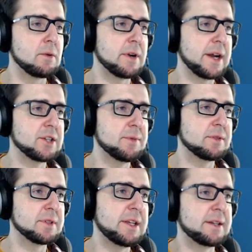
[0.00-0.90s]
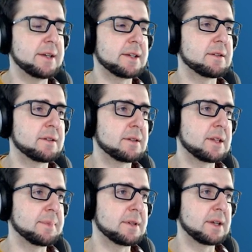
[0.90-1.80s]
Well, actually, we don't need that
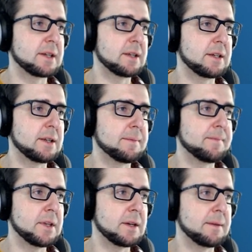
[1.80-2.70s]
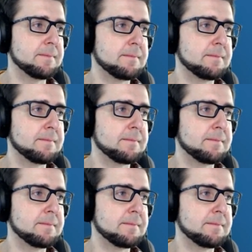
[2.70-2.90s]
technically, yeah,